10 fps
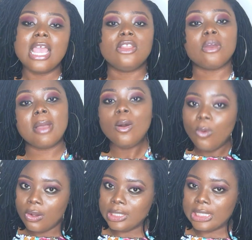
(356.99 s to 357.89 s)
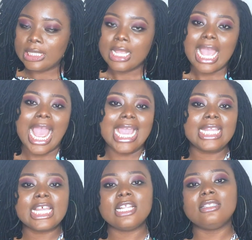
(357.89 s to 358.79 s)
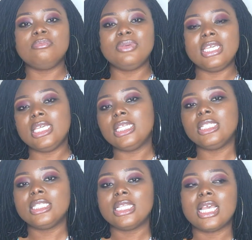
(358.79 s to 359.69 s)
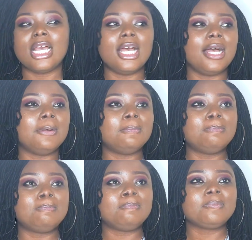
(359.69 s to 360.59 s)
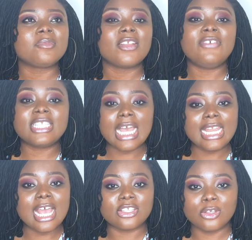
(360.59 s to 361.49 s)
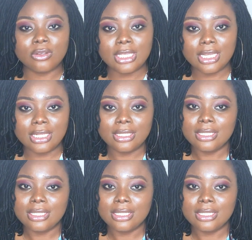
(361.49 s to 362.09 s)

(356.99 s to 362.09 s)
Number one, I hated being physically assaulted.